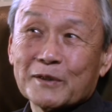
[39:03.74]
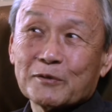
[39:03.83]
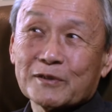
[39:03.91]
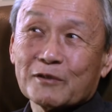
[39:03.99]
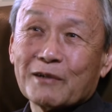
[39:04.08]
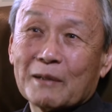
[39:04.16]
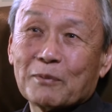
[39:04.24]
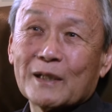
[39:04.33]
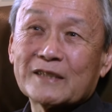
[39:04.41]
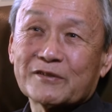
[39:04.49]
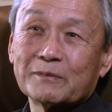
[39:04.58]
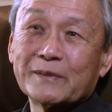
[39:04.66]
Beach was a great
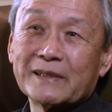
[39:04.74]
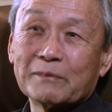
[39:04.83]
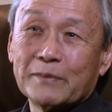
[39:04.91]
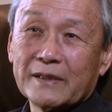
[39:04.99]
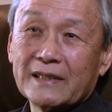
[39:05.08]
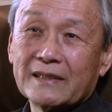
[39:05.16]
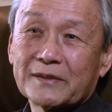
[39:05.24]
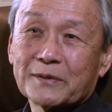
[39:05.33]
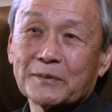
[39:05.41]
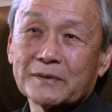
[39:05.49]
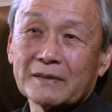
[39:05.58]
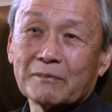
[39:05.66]
place for me to be in
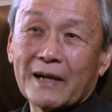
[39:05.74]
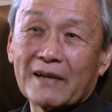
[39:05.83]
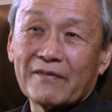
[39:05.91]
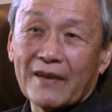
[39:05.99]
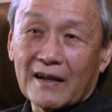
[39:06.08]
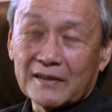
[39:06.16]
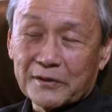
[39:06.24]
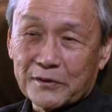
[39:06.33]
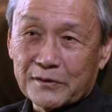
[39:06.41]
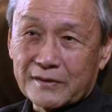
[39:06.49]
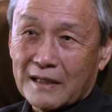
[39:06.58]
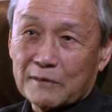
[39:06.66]
terms of my
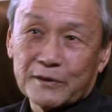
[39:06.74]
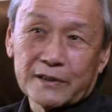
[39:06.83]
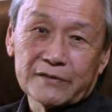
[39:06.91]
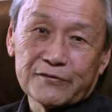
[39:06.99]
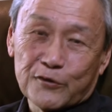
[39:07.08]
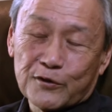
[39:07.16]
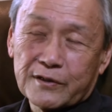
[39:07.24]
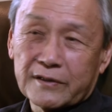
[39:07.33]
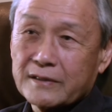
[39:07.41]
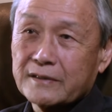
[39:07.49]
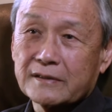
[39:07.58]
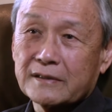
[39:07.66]
values, and I was just
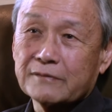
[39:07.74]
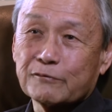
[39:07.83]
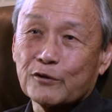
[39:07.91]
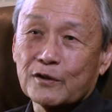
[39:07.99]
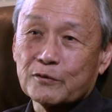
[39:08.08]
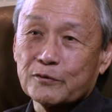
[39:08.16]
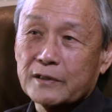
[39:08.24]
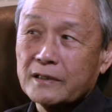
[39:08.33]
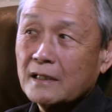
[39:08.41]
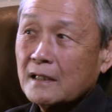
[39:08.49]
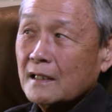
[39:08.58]
fortunate to have worked with